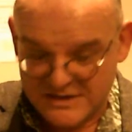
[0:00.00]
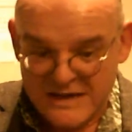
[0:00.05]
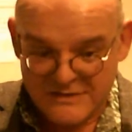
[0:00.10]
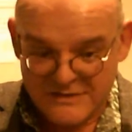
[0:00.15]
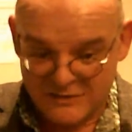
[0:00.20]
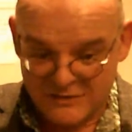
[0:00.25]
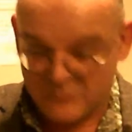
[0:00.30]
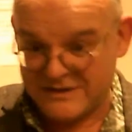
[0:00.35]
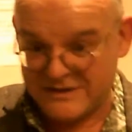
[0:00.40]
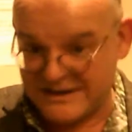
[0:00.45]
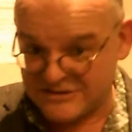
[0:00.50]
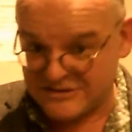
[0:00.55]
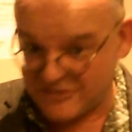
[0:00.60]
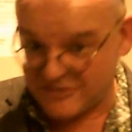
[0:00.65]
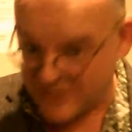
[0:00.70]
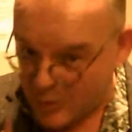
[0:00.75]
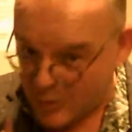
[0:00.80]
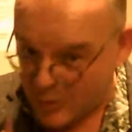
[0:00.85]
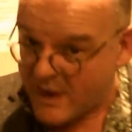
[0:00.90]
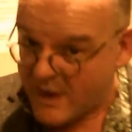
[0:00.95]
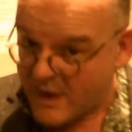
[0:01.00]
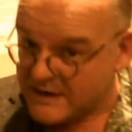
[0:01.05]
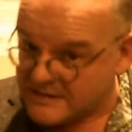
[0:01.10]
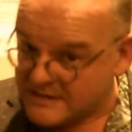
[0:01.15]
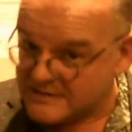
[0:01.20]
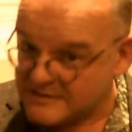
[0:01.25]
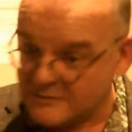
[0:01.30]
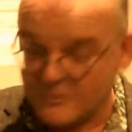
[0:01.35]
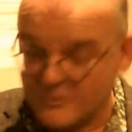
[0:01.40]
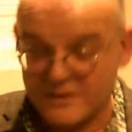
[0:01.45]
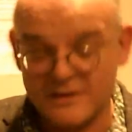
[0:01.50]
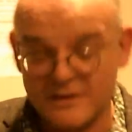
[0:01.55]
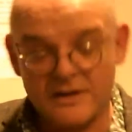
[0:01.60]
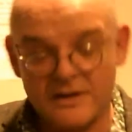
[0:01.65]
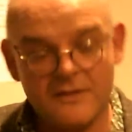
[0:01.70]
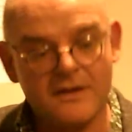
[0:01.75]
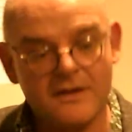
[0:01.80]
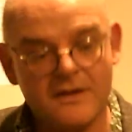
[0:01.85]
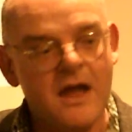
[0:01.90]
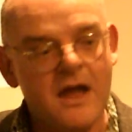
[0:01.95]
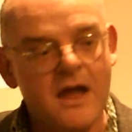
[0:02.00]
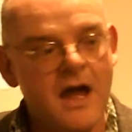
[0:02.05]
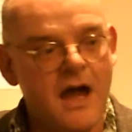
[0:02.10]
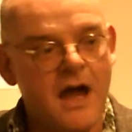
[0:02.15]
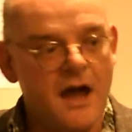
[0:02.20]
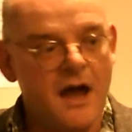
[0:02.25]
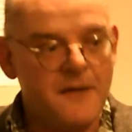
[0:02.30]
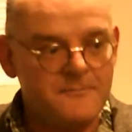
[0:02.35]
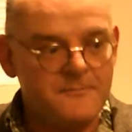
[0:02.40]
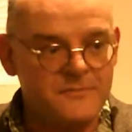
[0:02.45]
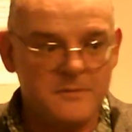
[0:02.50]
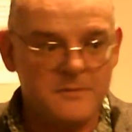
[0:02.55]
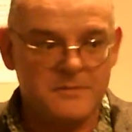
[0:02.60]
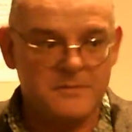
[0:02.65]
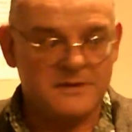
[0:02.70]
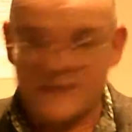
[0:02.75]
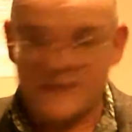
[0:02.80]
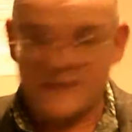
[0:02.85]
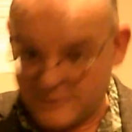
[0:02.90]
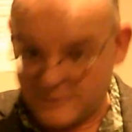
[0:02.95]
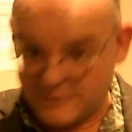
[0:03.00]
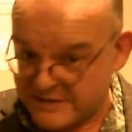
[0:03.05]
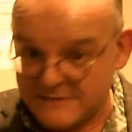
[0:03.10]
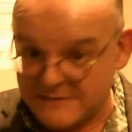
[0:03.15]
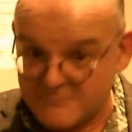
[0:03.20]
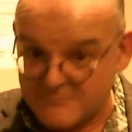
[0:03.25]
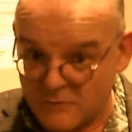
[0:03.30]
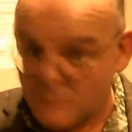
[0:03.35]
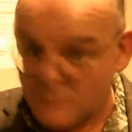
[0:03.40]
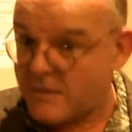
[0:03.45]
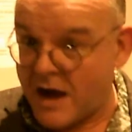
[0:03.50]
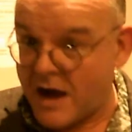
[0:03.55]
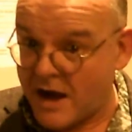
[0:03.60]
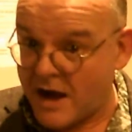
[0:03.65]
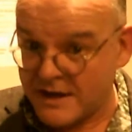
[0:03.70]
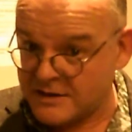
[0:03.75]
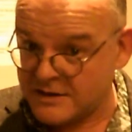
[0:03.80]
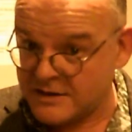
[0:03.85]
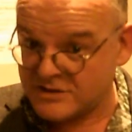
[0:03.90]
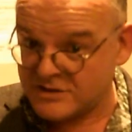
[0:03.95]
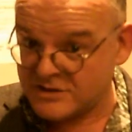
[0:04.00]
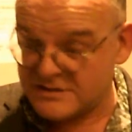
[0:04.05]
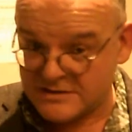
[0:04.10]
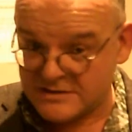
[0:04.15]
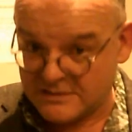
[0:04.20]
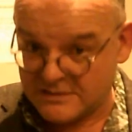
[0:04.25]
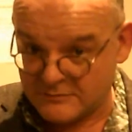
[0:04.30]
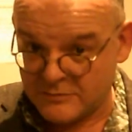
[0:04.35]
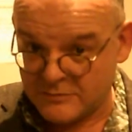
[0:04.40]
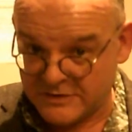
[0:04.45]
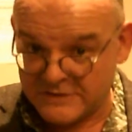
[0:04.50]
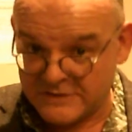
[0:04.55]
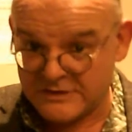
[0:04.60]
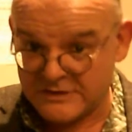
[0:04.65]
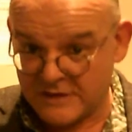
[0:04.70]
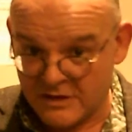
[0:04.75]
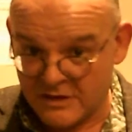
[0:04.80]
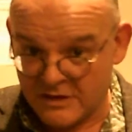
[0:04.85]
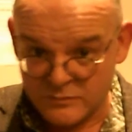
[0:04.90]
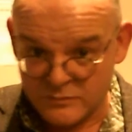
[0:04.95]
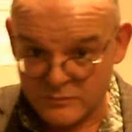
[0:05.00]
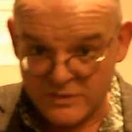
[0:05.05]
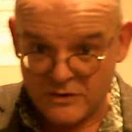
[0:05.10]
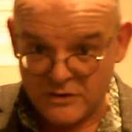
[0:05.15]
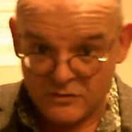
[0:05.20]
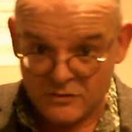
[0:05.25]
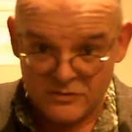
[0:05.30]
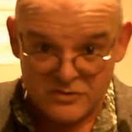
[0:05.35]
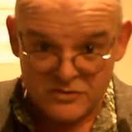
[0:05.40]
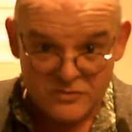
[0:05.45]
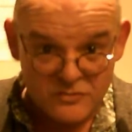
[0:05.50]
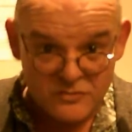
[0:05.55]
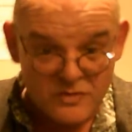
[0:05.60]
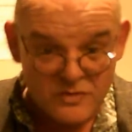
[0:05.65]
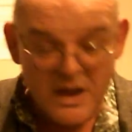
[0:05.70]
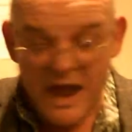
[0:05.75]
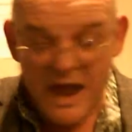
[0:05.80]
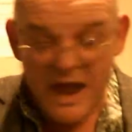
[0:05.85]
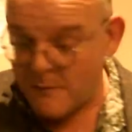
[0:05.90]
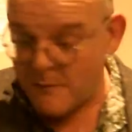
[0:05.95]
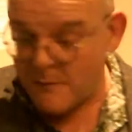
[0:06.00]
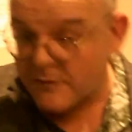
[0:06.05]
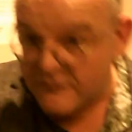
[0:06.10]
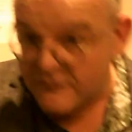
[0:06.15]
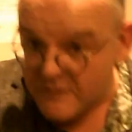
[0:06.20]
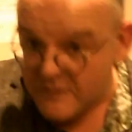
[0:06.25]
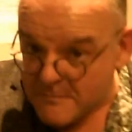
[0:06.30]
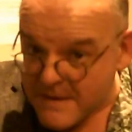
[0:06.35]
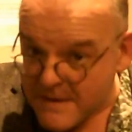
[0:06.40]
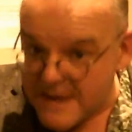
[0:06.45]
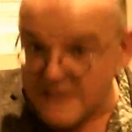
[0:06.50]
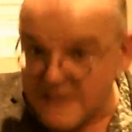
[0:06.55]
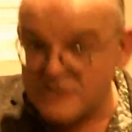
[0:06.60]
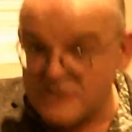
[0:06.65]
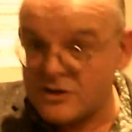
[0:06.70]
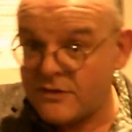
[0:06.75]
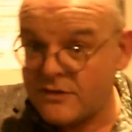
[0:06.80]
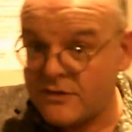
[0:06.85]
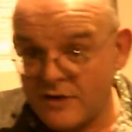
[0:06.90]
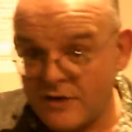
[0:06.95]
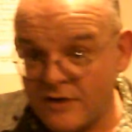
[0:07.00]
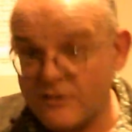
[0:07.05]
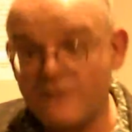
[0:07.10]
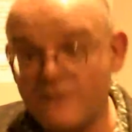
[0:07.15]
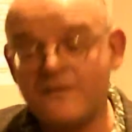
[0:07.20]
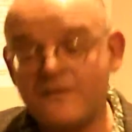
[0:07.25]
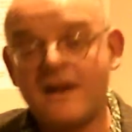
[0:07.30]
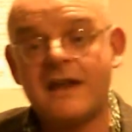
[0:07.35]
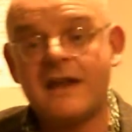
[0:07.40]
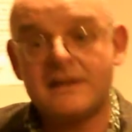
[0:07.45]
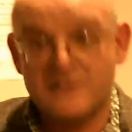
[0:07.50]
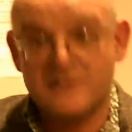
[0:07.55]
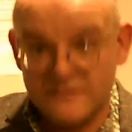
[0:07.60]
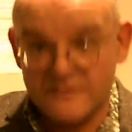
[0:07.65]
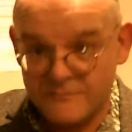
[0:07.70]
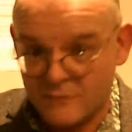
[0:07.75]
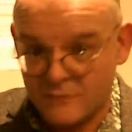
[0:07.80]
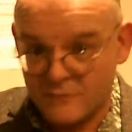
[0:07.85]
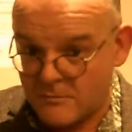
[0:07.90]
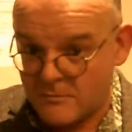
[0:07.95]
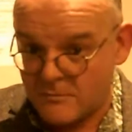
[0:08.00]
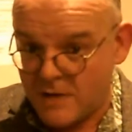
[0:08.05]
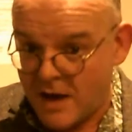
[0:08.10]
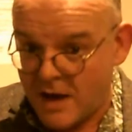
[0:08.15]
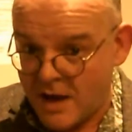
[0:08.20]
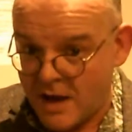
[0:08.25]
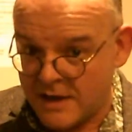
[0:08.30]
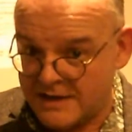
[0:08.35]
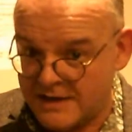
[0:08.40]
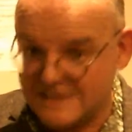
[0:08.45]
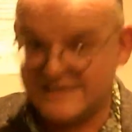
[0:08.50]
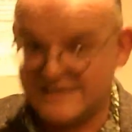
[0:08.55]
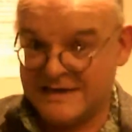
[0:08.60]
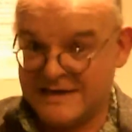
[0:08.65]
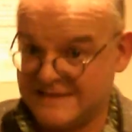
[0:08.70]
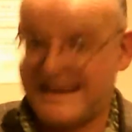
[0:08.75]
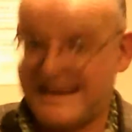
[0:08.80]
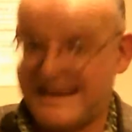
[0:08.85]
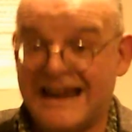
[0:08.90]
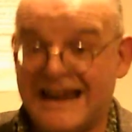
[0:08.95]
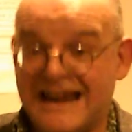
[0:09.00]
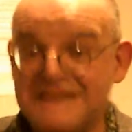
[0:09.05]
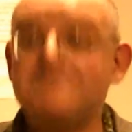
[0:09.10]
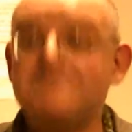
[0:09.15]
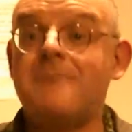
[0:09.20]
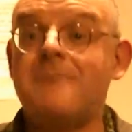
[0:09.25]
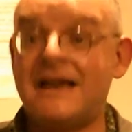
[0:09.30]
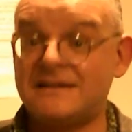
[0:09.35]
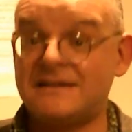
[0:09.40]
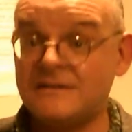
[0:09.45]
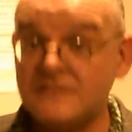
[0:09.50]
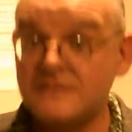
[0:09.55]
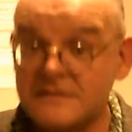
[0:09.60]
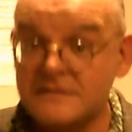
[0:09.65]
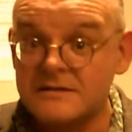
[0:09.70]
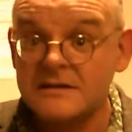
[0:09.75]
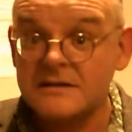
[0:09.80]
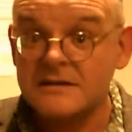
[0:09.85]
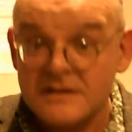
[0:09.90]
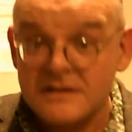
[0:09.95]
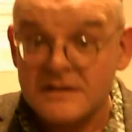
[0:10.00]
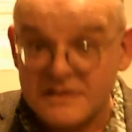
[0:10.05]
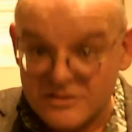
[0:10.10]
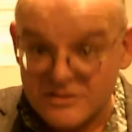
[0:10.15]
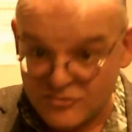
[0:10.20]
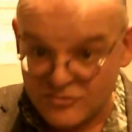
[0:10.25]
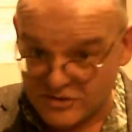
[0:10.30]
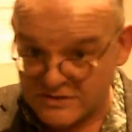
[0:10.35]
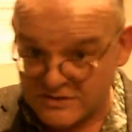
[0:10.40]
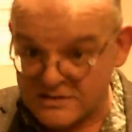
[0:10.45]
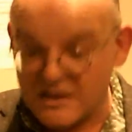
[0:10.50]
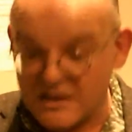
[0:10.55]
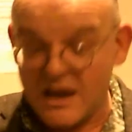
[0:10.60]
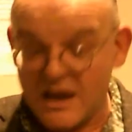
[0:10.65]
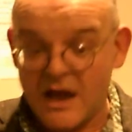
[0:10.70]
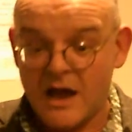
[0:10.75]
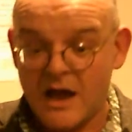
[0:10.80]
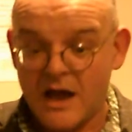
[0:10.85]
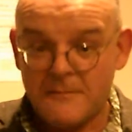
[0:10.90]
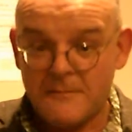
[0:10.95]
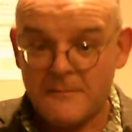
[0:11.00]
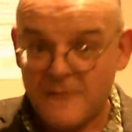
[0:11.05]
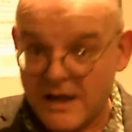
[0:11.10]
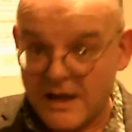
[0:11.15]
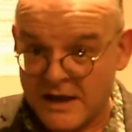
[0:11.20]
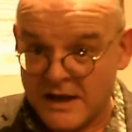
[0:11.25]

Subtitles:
they don't necessarily equate to one another. But I was in Mumbai just within the last week or two, and one of the major thoroughfares of Mumbai is Annie Besant Street. And